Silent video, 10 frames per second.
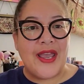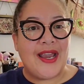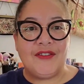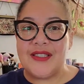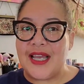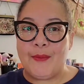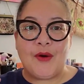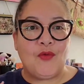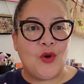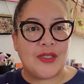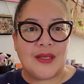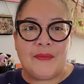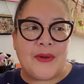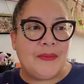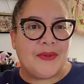Every time I've worn
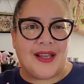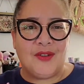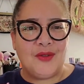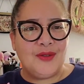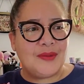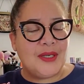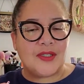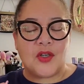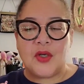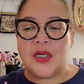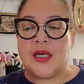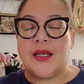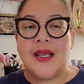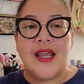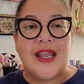it, people be like, "Oh, you smell so good."
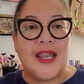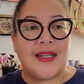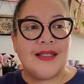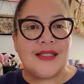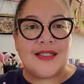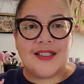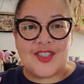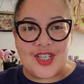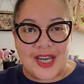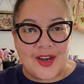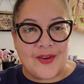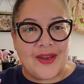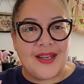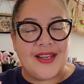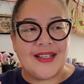It is
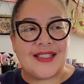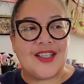cherry. It's